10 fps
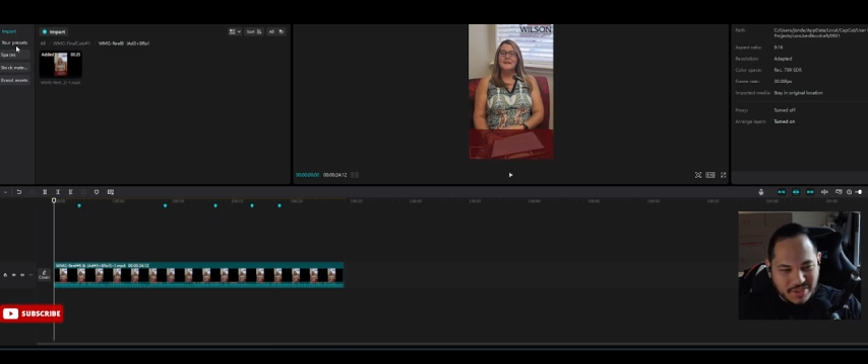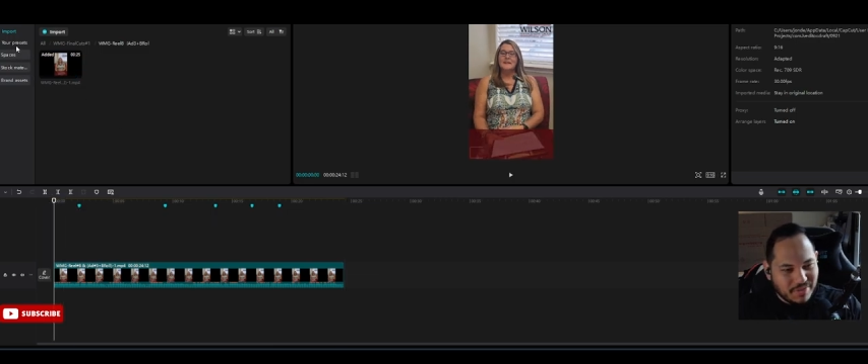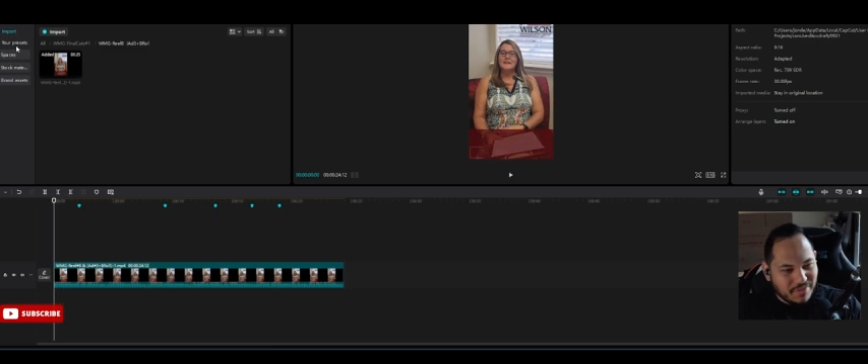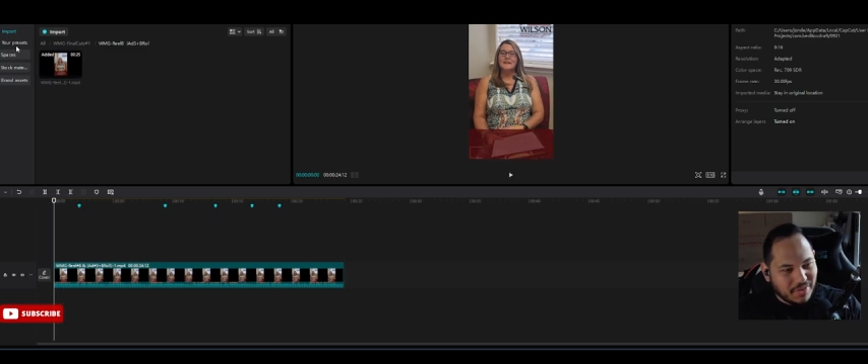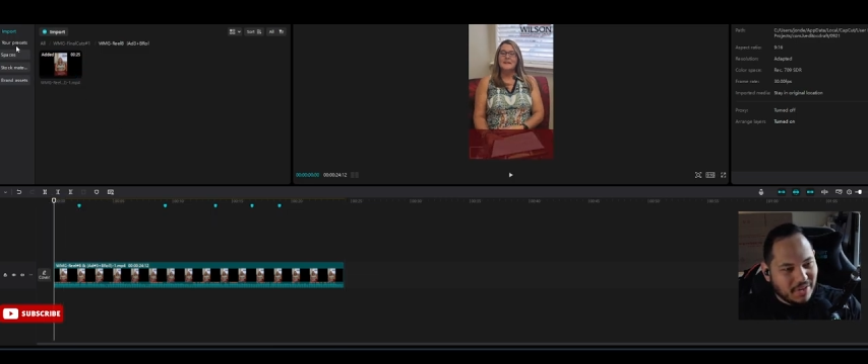try to
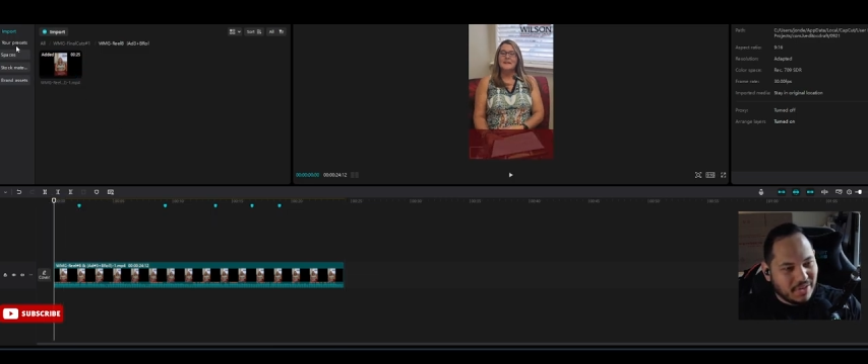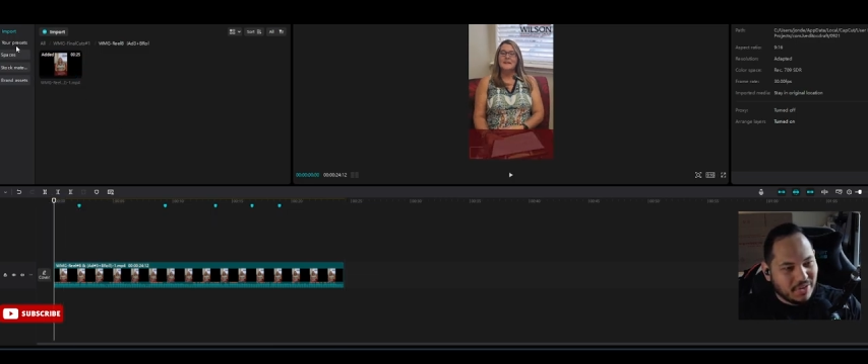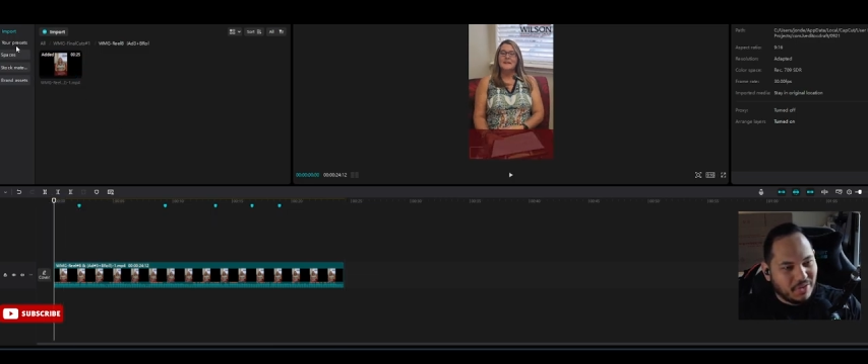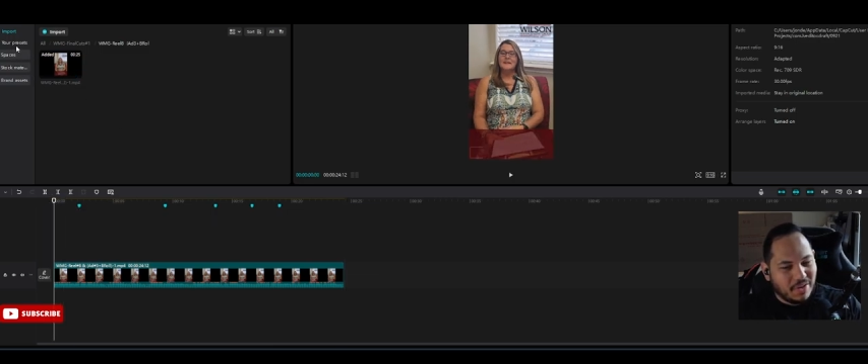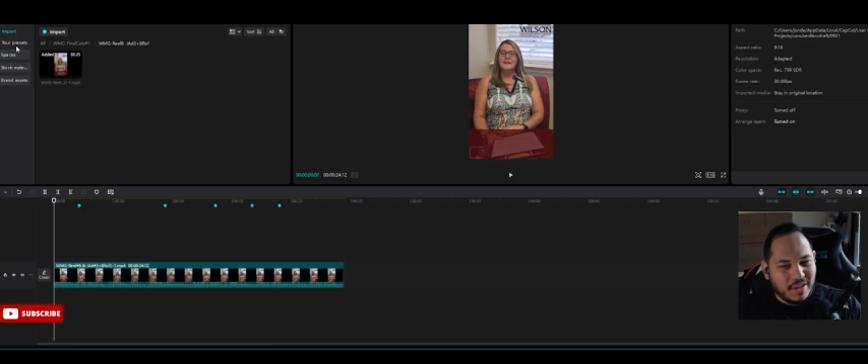figure out how to
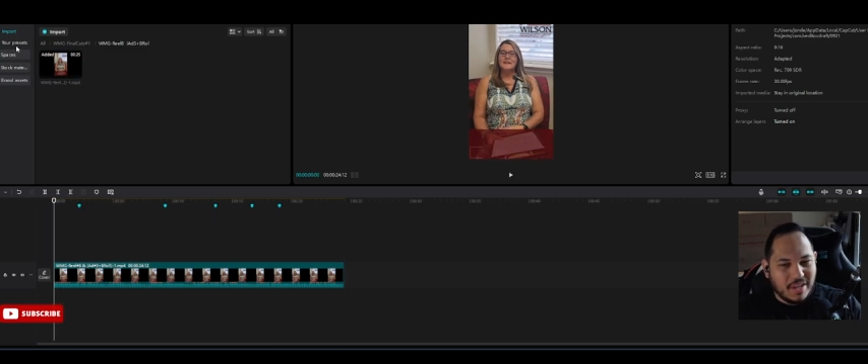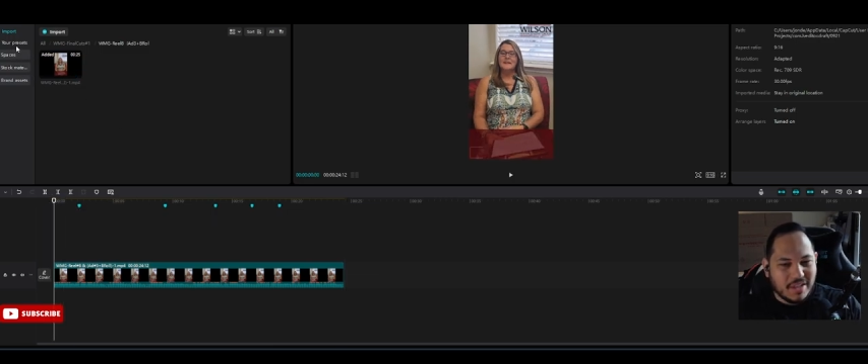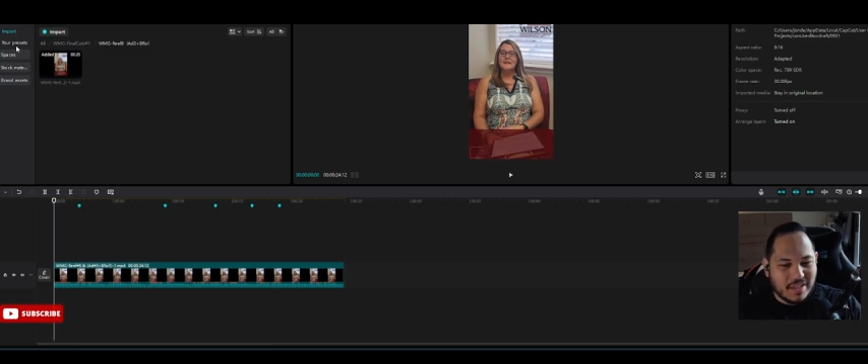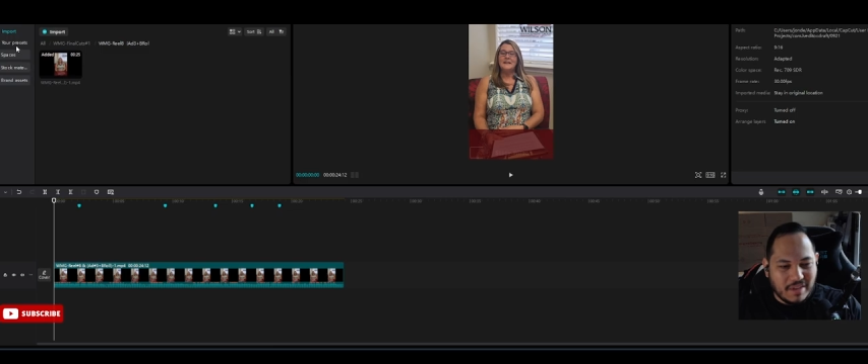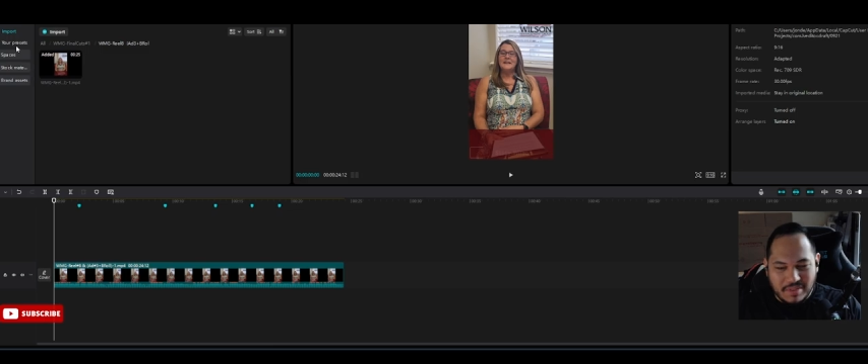
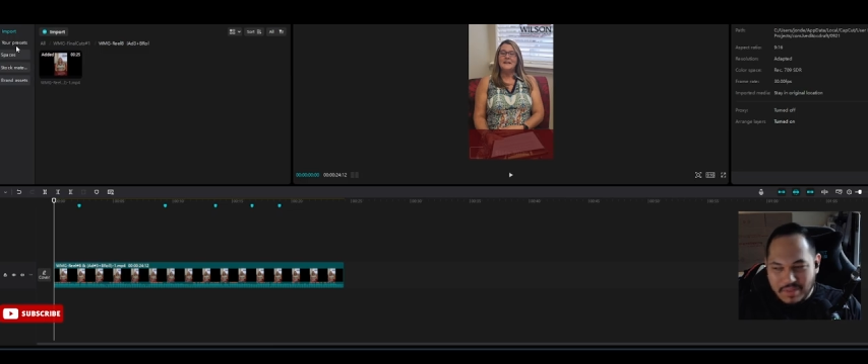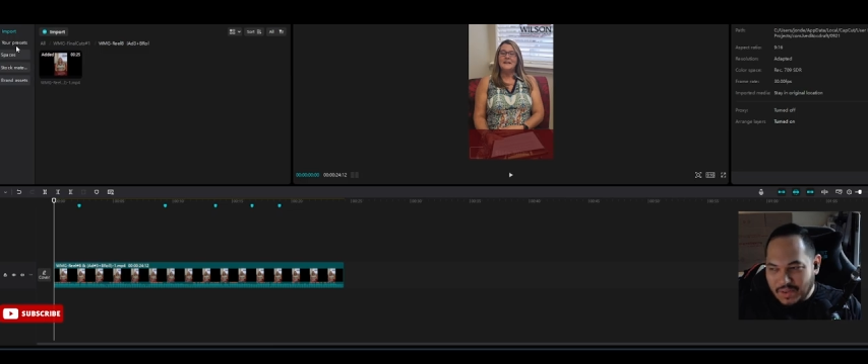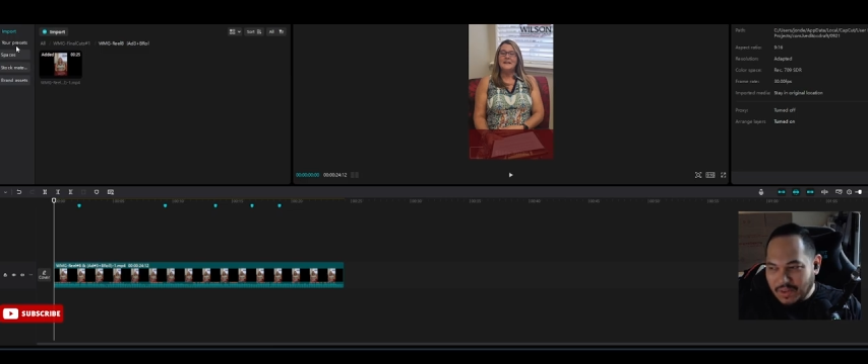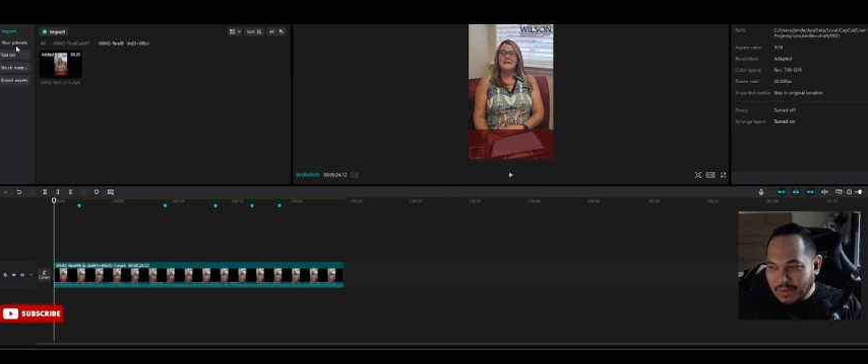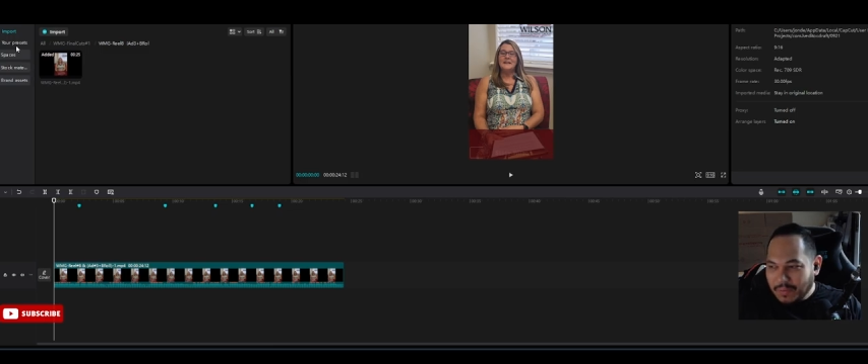save the
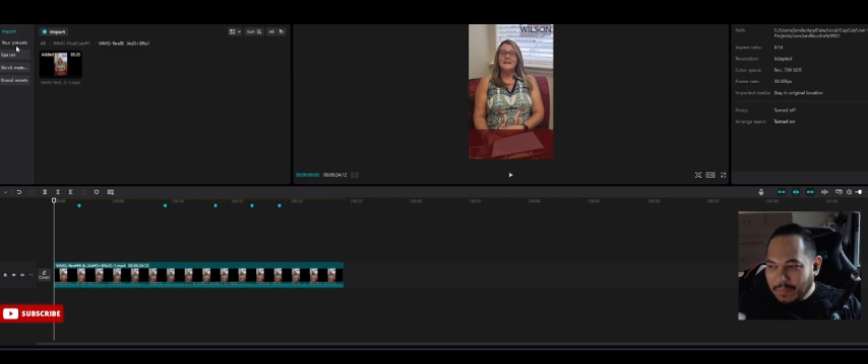video.